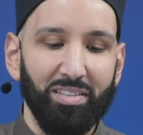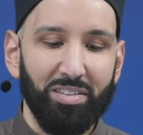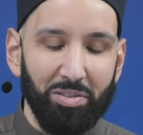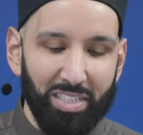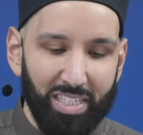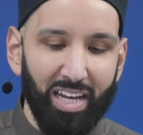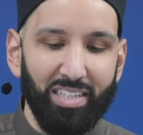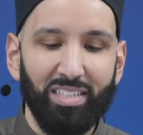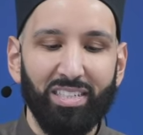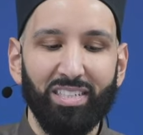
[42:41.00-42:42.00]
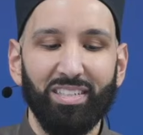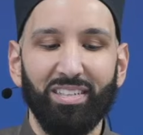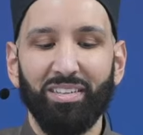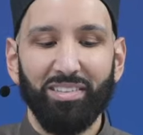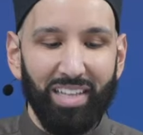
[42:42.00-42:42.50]
So he says
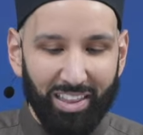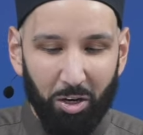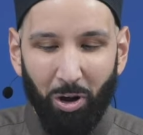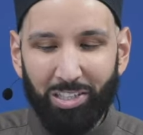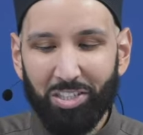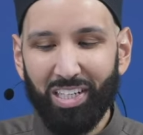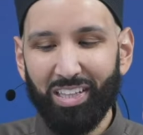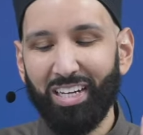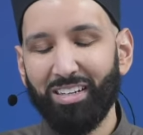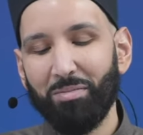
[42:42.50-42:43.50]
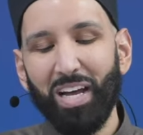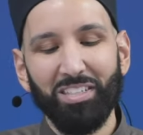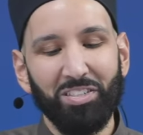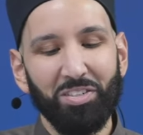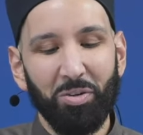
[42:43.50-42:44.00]
that the questioning then commenced.